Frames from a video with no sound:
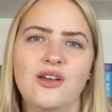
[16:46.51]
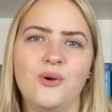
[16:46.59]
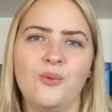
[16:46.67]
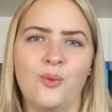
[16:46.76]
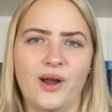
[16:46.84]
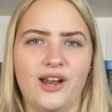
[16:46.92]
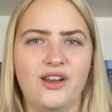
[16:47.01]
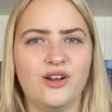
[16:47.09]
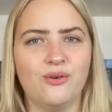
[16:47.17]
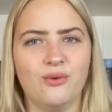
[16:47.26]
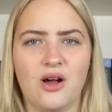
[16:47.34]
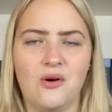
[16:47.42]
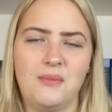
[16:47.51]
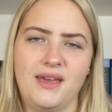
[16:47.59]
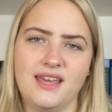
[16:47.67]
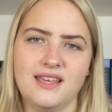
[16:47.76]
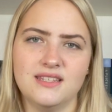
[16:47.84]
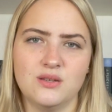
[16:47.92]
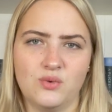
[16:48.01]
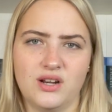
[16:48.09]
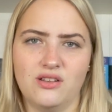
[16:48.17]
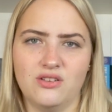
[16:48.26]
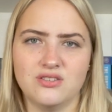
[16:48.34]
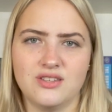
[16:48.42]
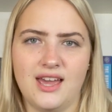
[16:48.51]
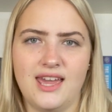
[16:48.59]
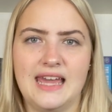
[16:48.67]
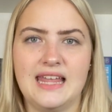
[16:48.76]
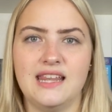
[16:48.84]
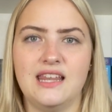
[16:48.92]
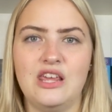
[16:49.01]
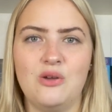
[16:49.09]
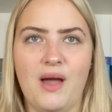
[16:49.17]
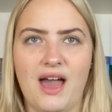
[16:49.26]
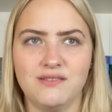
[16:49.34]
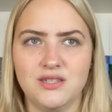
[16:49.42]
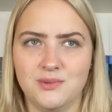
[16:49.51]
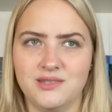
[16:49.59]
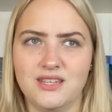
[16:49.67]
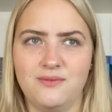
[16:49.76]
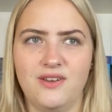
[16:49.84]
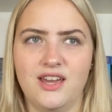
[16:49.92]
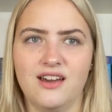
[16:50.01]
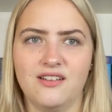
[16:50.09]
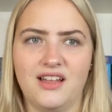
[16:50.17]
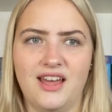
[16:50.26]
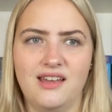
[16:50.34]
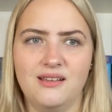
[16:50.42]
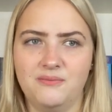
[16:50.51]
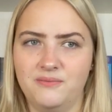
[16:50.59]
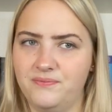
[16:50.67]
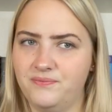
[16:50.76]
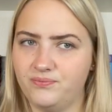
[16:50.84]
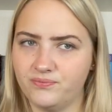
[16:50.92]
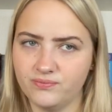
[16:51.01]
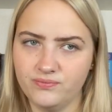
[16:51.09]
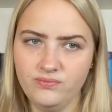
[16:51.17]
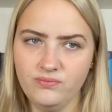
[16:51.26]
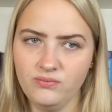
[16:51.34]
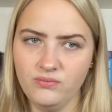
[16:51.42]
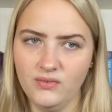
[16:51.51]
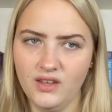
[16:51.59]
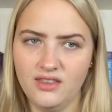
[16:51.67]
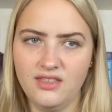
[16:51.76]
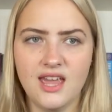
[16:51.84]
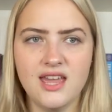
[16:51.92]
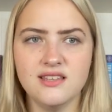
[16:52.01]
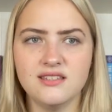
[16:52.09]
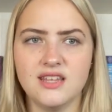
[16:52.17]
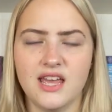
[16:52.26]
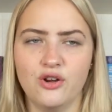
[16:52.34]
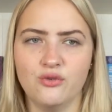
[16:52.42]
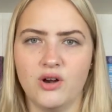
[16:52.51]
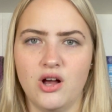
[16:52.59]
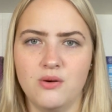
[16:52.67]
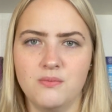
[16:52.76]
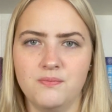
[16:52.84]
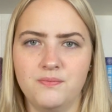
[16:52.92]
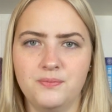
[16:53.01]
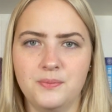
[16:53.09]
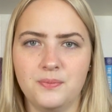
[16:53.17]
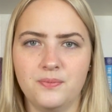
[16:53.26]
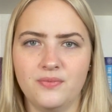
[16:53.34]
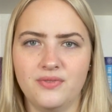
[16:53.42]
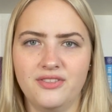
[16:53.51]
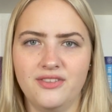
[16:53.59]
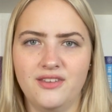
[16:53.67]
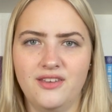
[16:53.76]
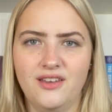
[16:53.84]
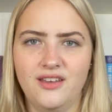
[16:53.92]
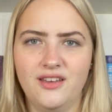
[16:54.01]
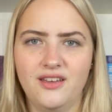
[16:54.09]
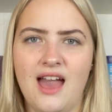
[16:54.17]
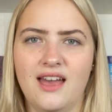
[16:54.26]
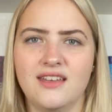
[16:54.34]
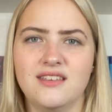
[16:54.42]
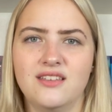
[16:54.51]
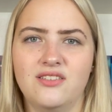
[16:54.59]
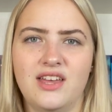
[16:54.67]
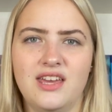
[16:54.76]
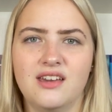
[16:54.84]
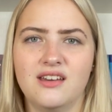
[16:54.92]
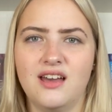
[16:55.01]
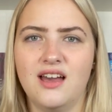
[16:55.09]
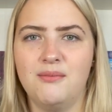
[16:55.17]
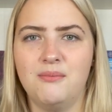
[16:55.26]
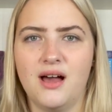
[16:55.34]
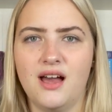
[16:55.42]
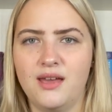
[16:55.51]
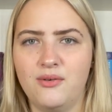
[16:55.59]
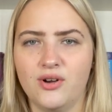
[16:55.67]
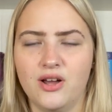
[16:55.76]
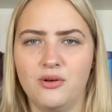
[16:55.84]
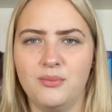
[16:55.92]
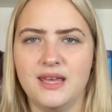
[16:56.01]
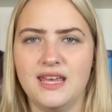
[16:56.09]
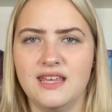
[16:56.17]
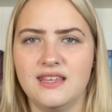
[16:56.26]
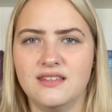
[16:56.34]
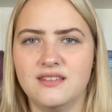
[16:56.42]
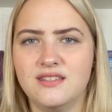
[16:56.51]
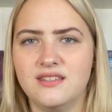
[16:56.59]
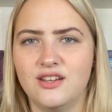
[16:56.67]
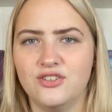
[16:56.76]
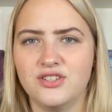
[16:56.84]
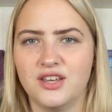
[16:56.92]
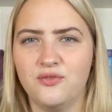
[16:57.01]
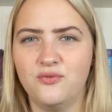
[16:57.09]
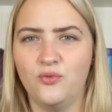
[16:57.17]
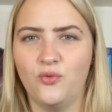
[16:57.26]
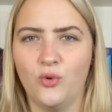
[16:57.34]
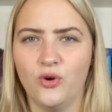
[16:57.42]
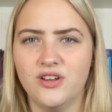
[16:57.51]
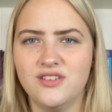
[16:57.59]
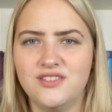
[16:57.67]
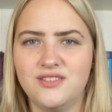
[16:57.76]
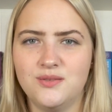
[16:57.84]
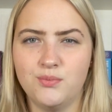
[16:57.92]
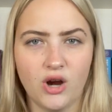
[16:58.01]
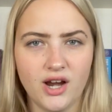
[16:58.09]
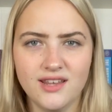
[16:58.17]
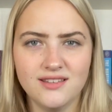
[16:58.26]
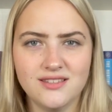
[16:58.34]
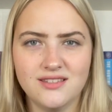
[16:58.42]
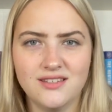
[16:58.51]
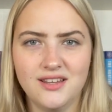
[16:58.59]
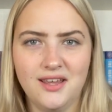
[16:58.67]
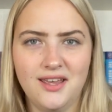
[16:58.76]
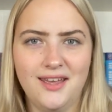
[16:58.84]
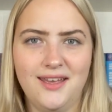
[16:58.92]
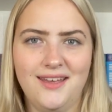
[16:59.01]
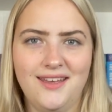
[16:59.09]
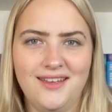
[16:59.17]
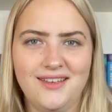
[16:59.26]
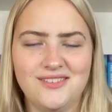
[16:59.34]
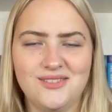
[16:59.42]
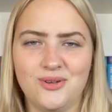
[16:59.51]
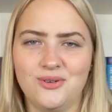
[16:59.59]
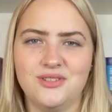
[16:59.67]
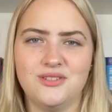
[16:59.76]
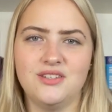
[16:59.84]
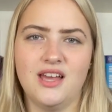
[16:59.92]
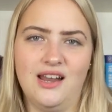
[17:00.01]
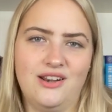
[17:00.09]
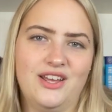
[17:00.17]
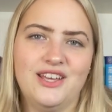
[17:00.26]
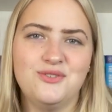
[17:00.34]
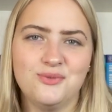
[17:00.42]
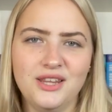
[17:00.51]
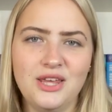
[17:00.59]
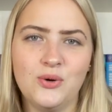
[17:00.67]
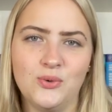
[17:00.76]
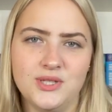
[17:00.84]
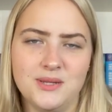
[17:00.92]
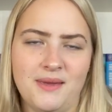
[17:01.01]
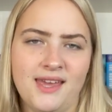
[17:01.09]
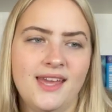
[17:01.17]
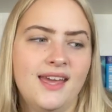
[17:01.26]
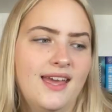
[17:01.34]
where your realm is and what it looks like, and you have specific like things that your realm has. Like my realm is, there's like forest sprites, so it's, I don't know, it's really cool to me.